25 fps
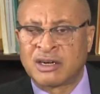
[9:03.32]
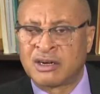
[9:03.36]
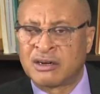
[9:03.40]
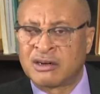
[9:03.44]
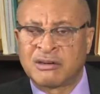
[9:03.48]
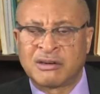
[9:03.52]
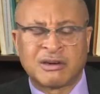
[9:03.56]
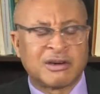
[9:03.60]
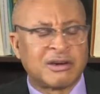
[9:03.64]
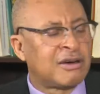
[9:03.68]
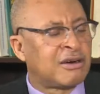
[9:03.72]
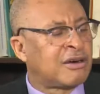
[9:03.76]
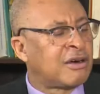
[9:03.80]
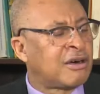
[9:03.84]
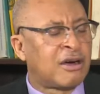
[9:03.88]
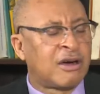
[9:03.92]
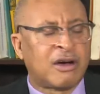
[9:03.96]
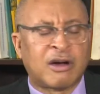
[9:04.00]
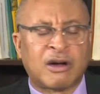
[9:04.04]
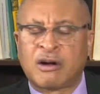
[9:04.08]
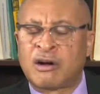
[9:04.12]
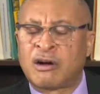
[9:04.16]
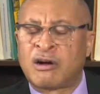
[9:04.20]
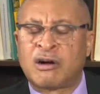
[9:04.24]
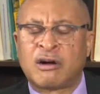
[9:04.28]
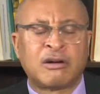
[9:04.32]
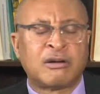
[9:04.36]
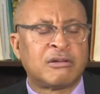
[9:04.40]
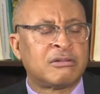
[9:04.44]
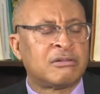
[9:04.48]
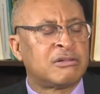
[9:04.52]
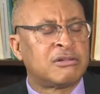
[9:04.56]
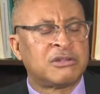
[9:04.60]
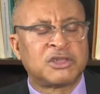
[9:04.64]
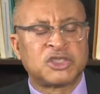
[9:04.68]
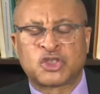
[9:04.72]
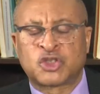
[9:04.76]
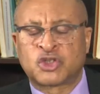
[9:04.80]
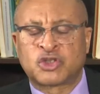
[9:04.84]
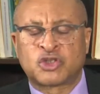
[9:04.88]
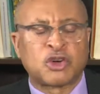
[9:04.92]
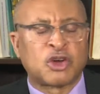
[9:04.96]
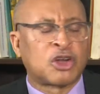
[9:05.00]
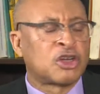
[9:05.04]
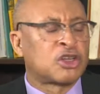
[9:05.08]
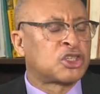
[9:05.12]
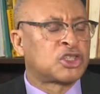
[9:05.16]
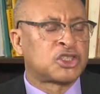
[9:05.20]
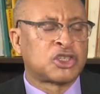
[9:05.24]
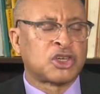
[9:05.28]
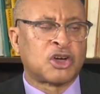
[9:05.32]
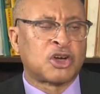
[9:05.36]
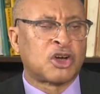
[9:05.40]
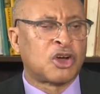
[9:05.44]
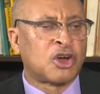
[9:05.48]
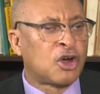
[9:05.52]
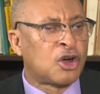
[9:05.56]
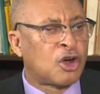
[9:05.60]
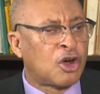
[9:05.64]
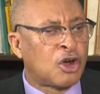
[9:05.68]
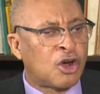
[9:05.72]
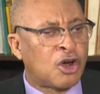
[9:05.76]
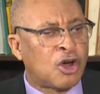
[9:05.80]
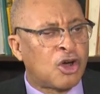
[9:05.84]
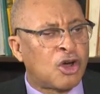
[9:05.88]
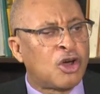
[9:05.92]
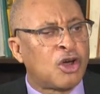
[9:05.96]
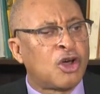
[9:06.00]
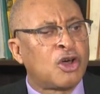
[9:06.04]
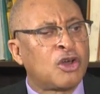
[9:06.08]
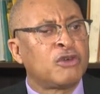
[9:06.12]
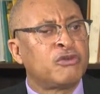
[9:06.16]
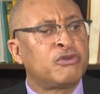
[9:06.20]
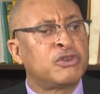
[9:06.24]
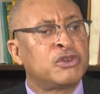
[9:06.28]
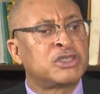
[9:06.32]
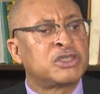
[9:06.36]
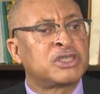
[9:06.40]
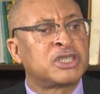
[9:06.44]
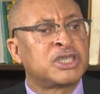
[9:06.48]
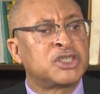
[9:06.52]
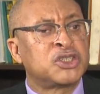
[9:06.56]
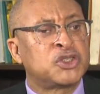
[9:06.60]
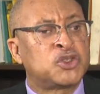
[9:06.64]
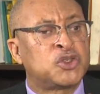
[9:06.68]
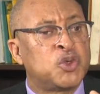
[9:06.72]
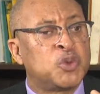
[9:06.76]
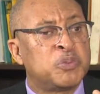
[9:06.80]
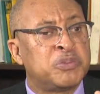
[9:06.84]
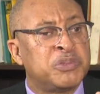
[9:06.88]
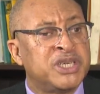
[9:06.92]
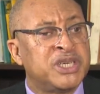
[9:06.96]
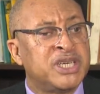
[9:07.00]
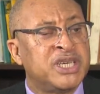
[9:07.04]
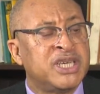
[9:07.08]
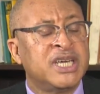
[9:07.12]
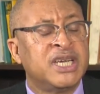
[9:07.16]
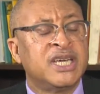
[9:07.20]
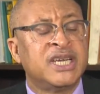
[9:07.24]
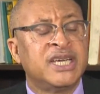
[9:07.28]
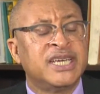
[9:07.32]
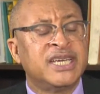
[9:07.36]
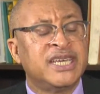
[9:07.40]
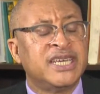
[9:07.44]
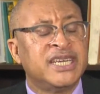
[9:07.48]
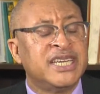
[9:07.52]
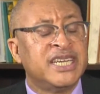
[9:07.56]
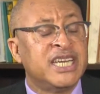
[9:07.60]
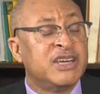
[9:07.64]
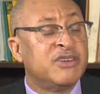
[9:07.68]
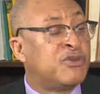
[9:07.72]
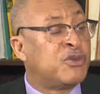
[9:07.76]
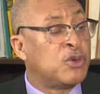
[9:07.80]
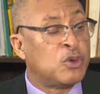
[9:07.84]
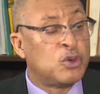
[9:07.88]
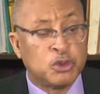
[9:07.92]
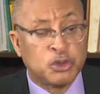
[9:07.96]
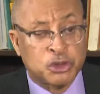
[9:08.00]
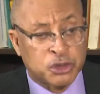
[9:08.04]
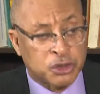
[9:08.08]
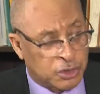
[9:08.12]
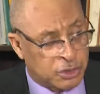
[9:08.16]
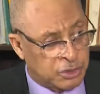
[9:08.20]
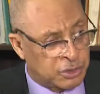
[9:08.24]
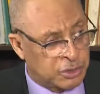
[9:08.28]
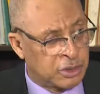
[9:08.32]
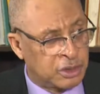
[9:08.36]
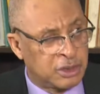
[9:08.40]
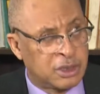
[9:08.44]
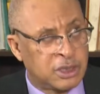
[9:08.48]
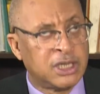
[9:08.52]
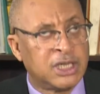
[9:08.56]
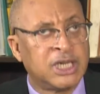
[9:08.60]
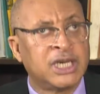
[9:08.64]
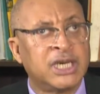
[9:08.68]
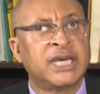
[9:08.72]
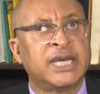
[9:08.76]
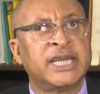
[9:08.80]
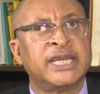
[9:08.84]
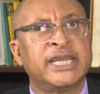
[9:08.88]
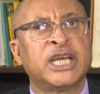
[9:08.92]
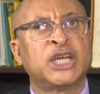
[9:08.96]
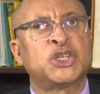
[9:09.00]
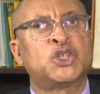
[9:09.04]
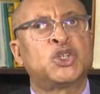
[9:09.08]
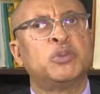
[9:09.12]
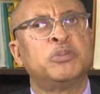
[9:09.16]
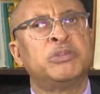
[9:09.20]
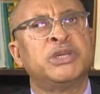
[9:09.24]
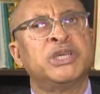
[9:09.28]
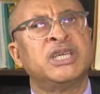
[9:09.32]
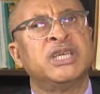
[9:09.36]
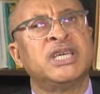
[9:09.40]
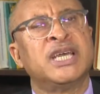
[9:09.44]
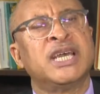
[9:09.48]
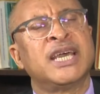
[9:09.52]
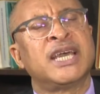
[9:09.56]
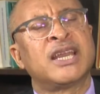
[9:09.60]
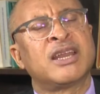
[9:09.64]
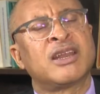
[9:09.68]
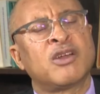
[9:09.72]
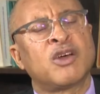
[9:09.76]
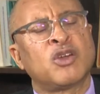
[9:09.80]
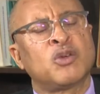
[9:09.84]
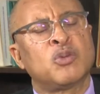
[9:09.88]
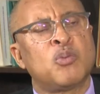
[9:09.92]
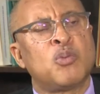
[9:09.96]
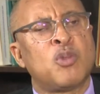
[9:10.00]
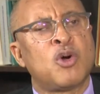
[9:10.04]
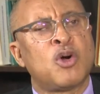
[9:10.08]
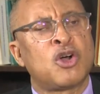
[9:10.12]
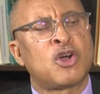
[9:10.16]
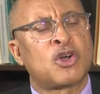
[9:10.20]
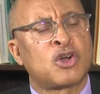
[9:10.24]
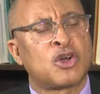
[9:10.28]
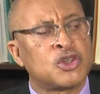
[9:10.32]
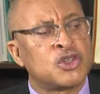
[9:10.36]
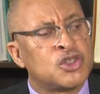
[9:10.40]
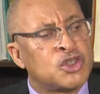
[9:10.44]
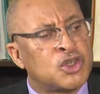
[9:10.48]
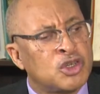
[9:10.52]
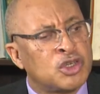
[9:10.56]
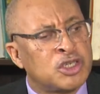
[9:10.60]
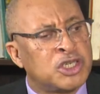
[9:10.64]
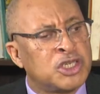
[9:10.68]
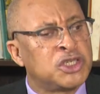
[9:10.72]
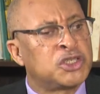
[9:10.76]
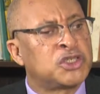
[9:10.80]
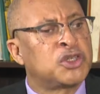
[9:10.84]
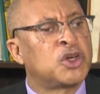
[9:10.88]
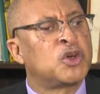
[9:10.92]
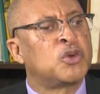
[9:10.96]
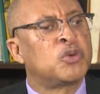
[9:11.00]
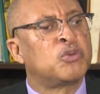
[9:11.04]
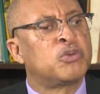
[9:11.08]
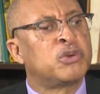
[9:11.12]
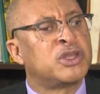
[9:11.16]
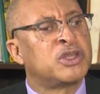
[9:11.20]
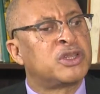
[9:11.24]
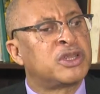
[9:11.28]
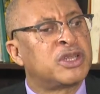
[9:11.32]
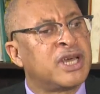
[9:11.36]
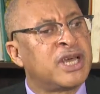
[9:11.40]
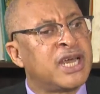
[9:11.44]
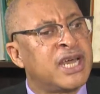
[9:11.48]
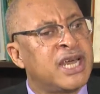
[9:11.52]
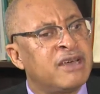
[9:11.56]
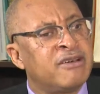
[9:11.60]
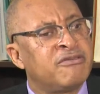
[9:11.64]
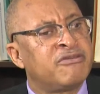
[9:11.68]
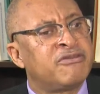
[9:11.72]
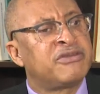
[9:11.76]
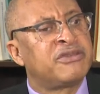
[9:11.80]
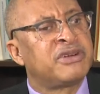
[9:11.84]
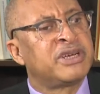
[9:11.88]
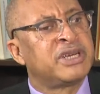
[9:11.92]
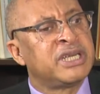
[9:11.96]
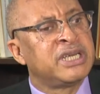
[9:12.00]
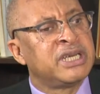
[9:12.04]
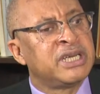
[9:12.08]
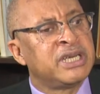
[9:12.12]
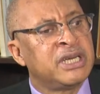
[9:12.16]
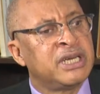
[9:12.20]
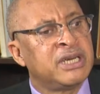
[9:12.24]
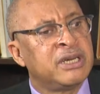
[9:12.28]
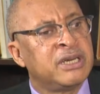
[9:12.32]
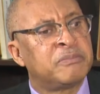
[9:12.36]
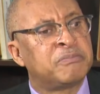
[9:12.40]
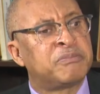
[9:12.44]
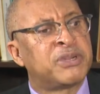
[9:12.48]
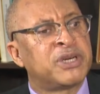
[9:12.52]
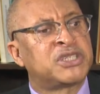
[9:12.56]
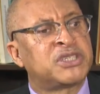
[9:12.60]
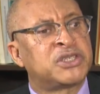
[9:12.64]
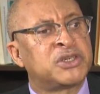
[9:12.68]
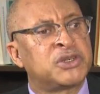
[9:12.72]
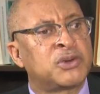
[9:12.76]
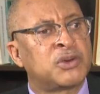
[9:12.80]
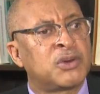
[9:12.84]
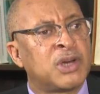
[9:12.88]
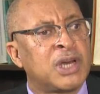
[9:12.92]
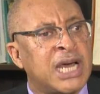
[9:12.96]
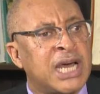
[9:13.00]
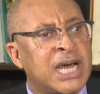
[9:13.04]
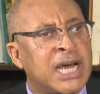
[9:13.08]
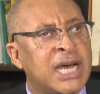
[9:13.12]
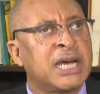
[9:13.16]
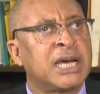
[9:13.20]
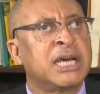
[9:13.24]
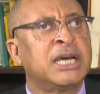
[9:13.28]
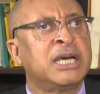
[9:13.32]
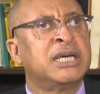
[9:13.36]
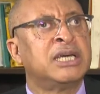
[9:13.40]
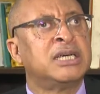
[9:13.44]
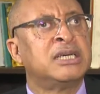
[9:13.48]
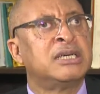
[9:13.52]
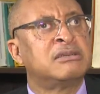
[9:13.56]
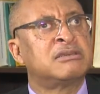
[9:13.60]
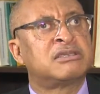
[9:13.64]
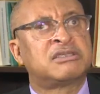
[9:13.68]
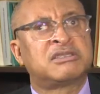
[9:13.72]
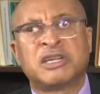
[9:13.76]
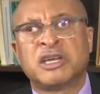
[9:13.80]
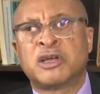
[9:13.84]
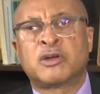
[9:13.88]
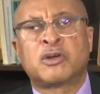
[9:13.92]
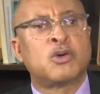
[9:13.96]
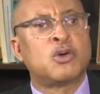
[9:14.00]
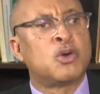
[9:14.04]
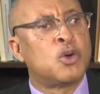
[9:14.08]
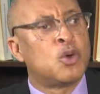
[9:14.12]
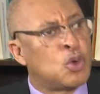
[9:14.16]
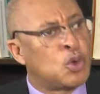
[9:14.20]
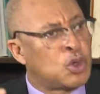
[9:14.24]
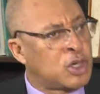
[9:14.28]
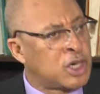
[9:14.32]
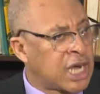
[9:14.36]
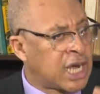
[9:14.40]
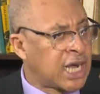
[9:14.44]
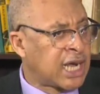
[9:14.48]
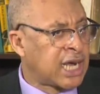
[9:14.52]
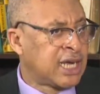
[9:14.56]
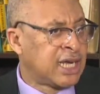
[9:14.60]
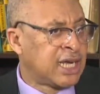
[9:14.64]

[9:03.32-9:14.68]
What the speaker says: or structure or all of those things should be in evolution. There should be a lot more consultation with every particular stakeholder